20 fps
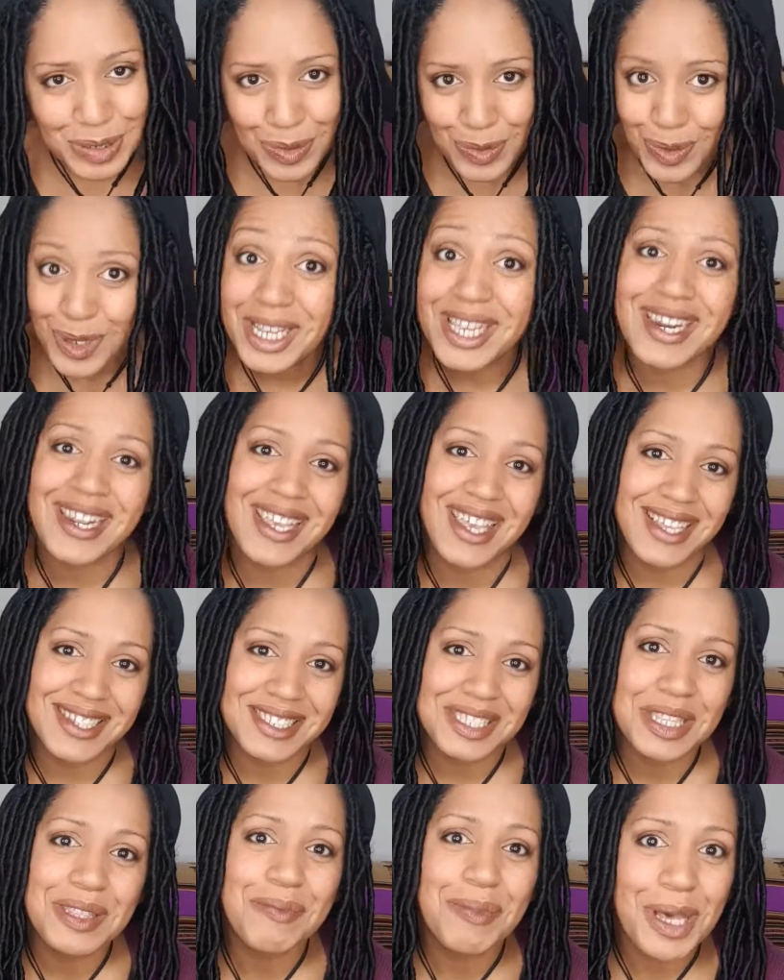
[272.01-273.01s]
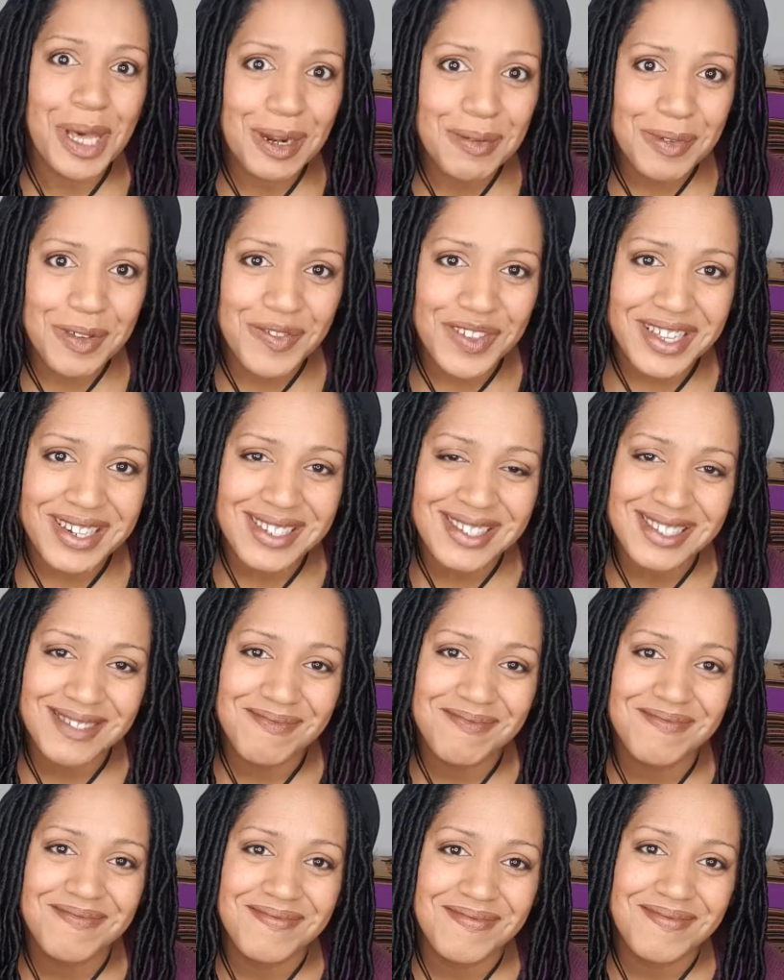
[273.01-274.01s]
we're going to get to the bottom of it.
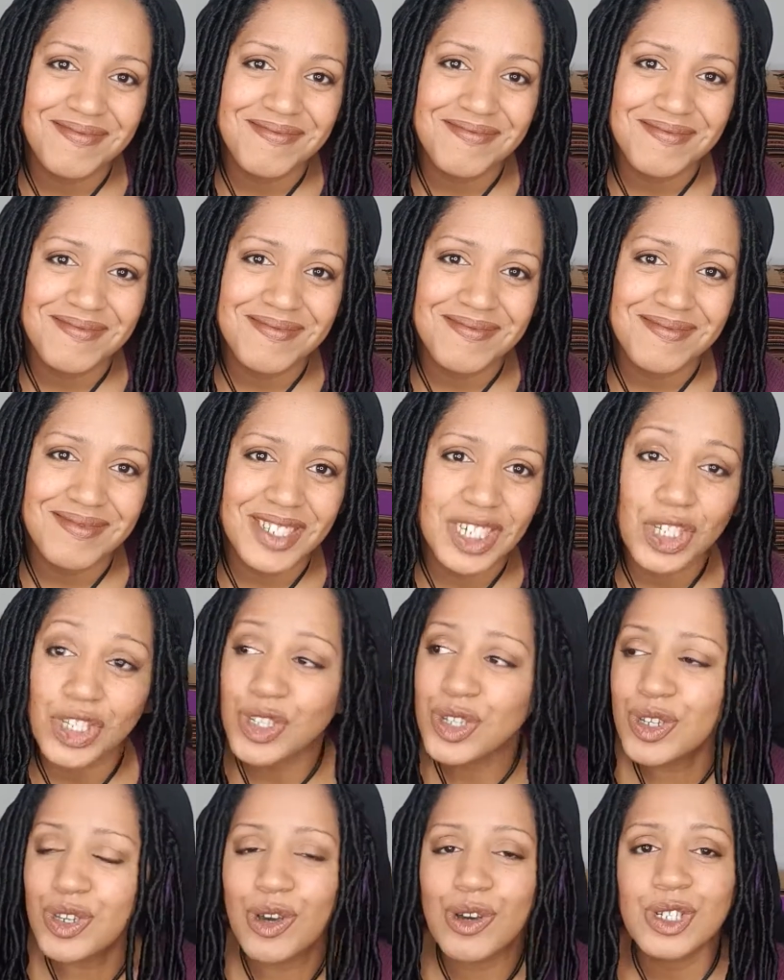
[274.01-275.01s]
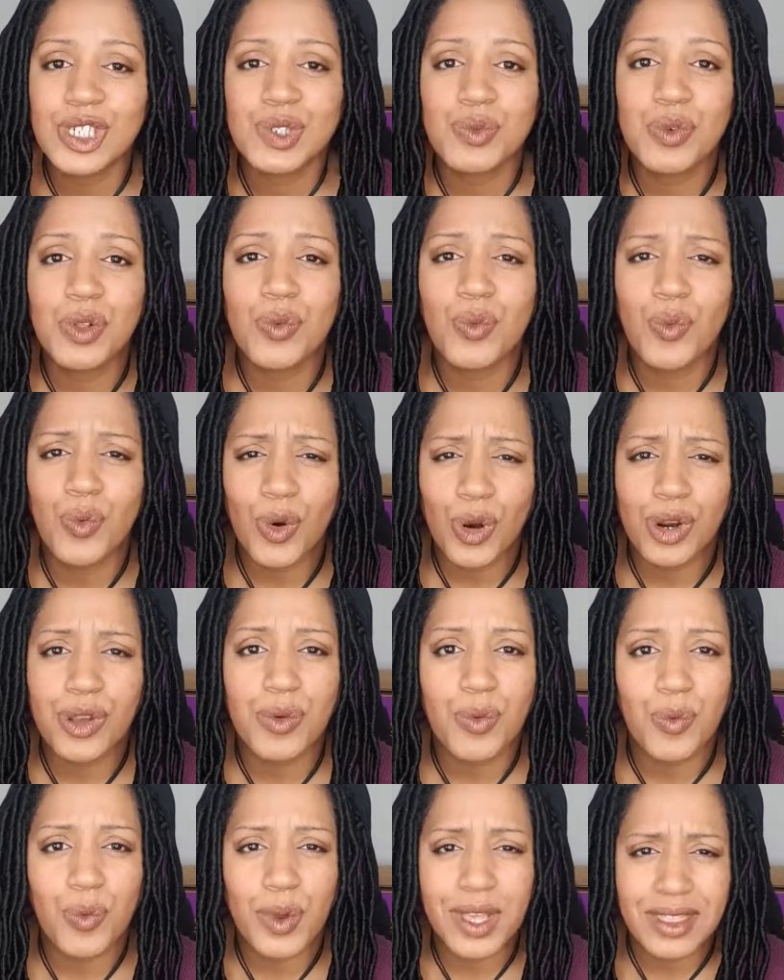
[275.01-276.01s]
A good coach will
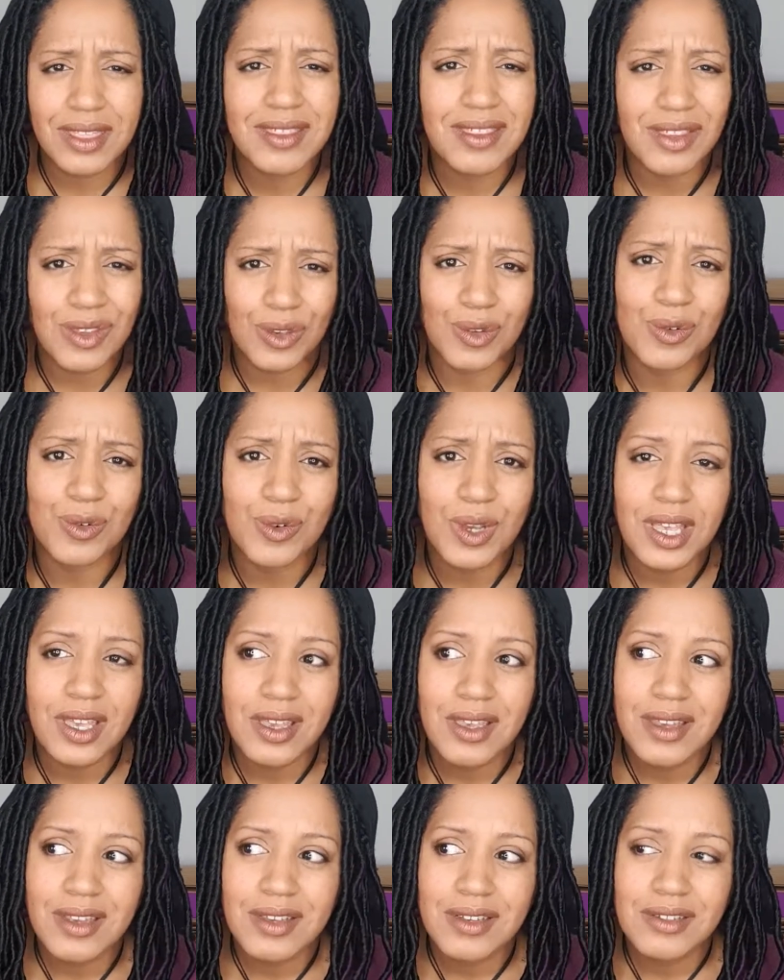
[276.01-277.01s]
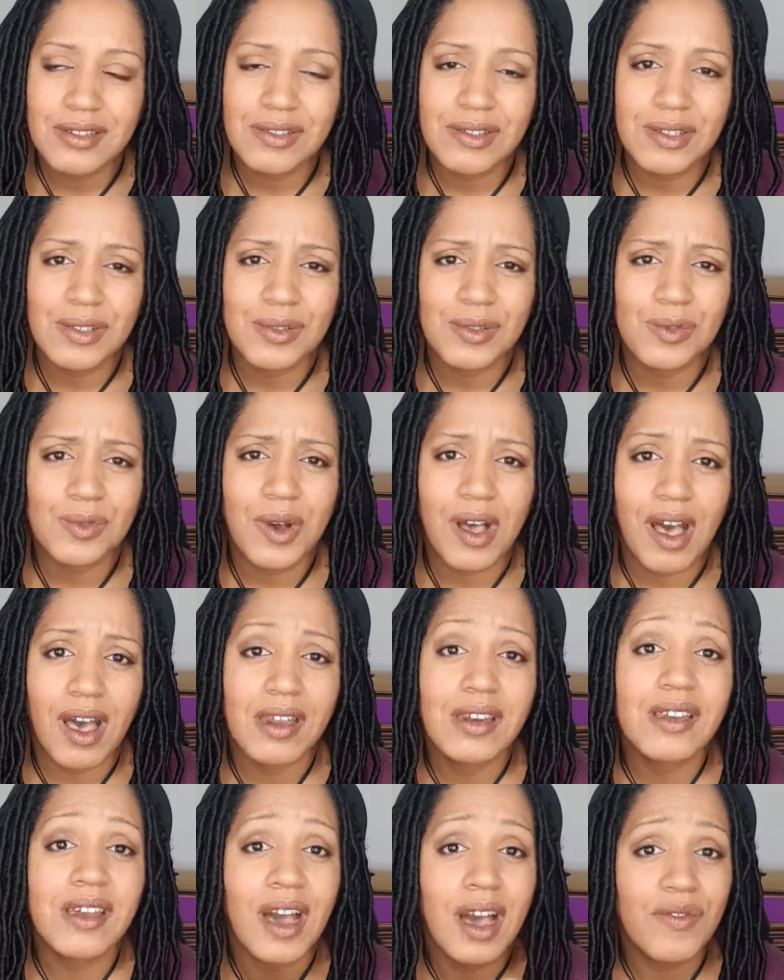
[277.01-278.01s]
work with you to
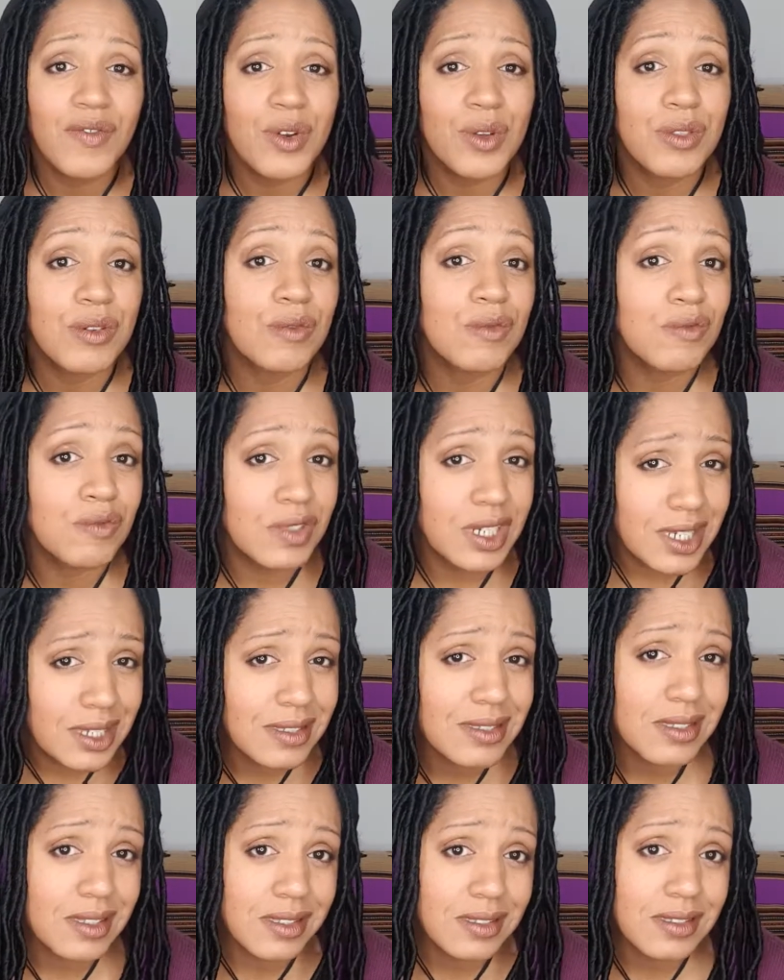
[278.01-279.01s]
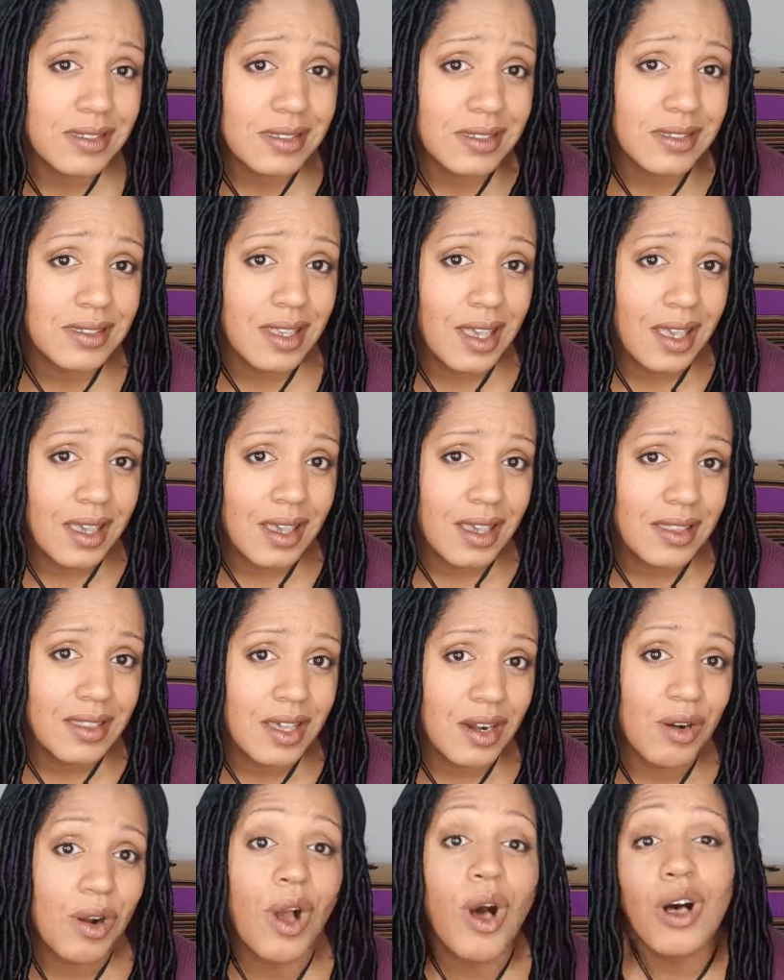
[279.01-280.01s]
uncover the reasons
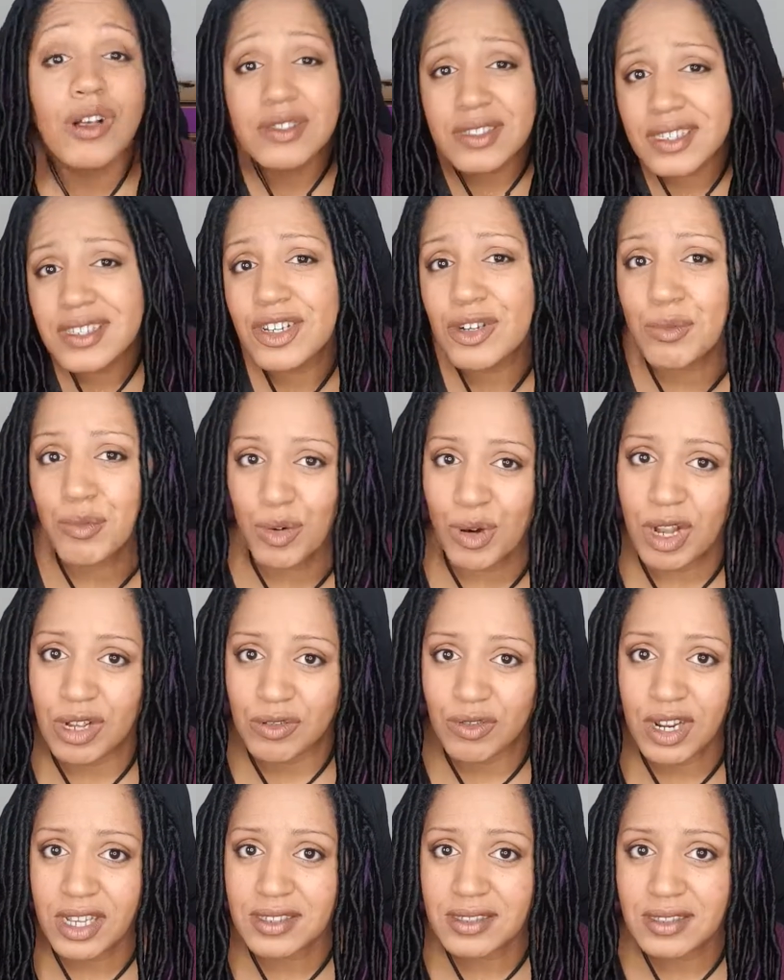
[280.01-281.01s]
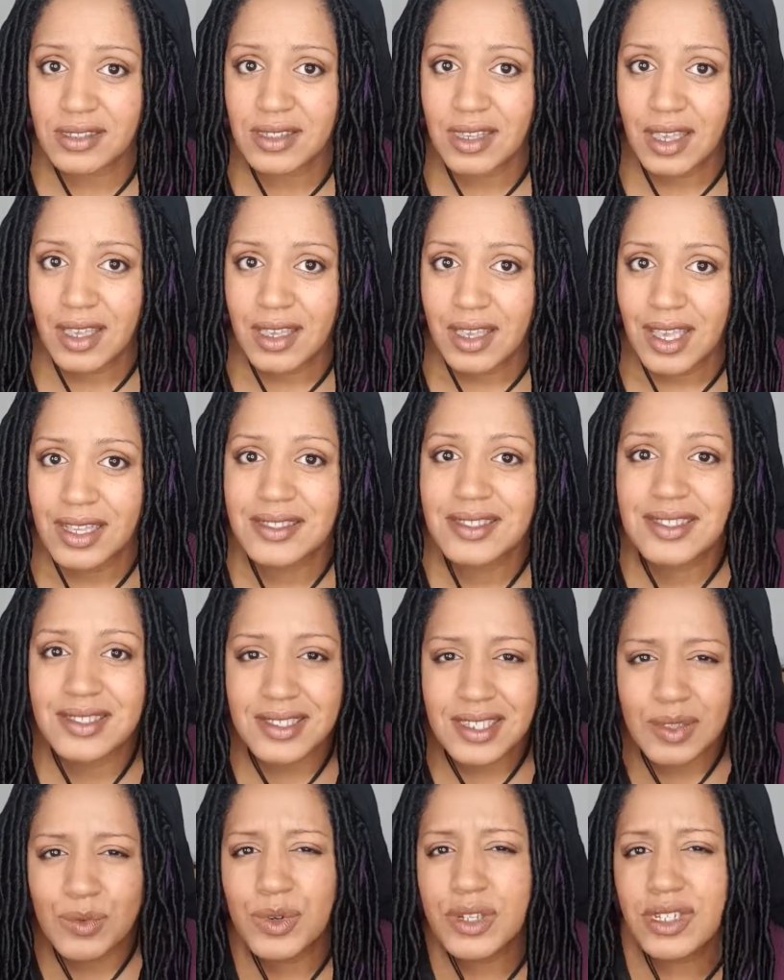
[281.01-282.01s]
that are halting your progress and
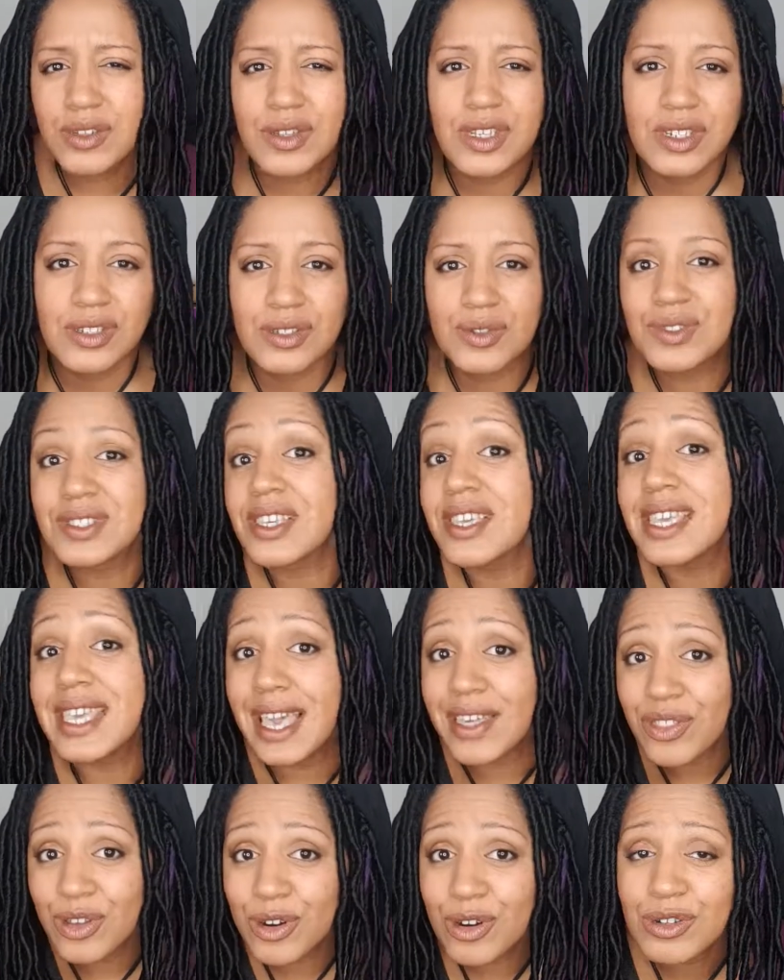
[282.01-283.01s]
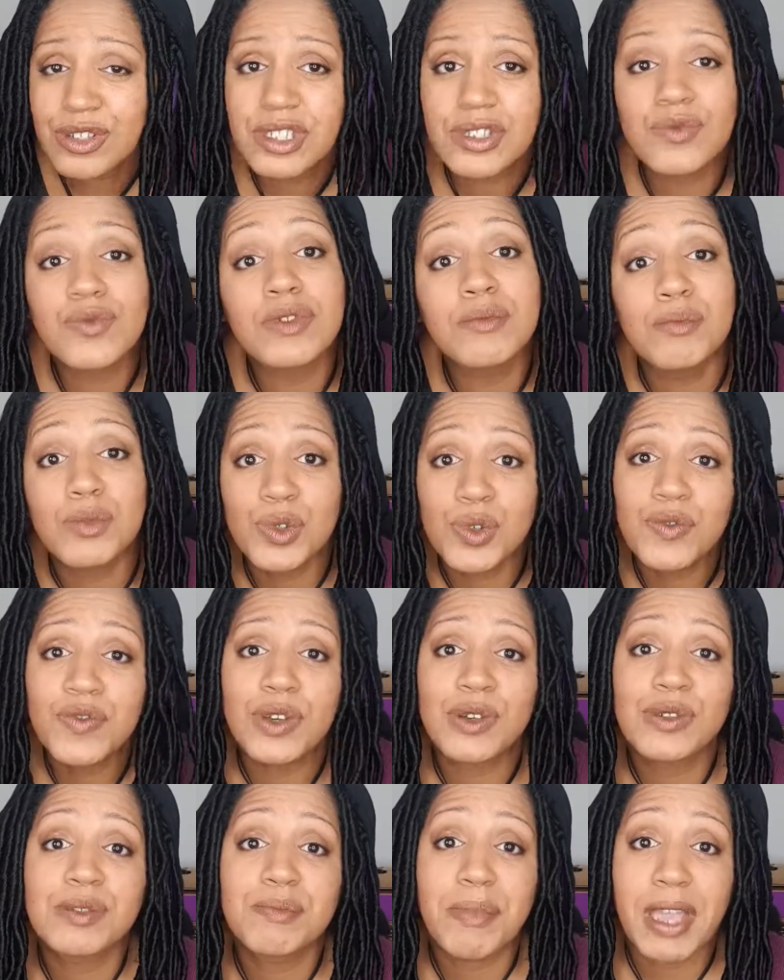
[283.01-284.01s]
see what you can do together to remove
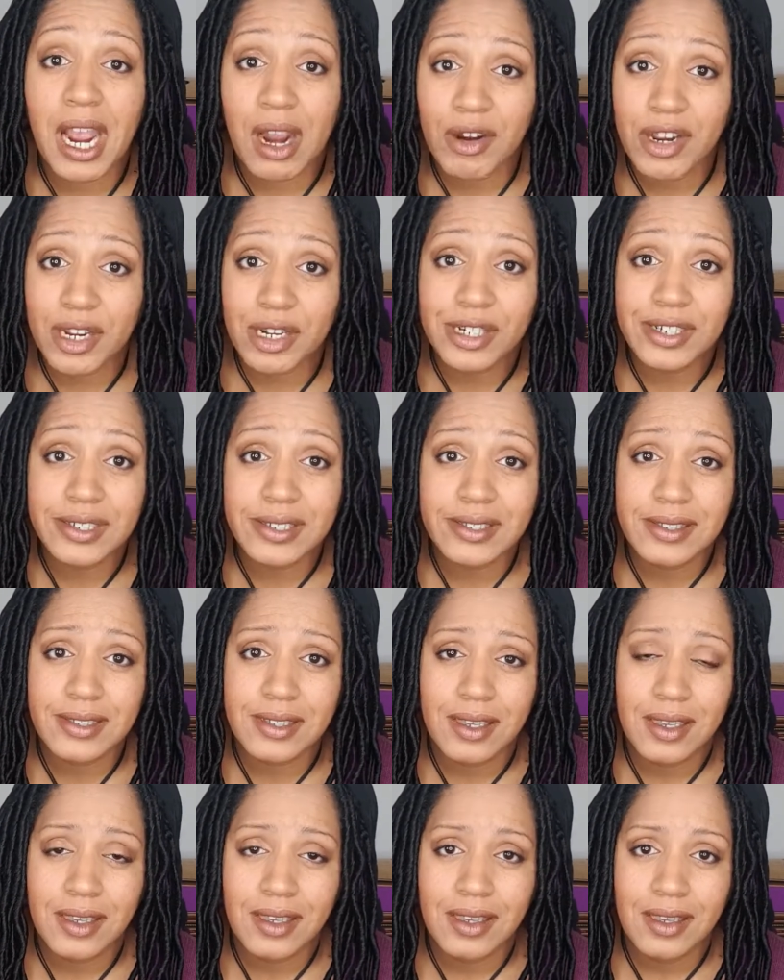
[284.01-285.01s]
those barriers.